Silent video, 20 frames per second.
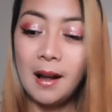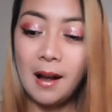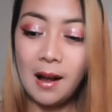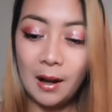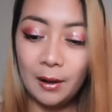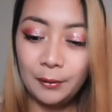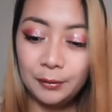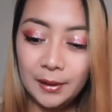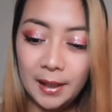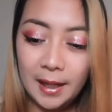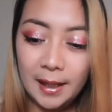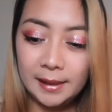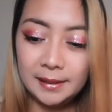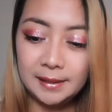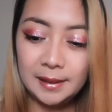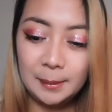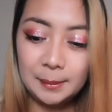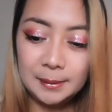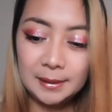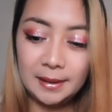of the
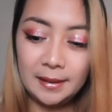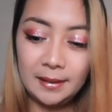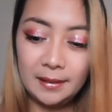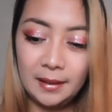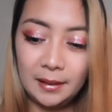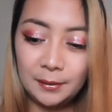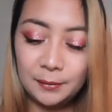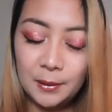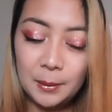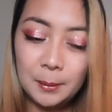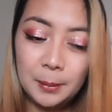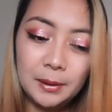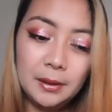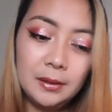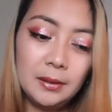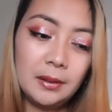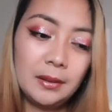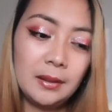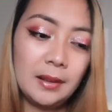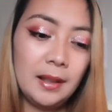items that I got from
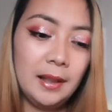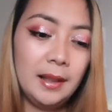Pandora.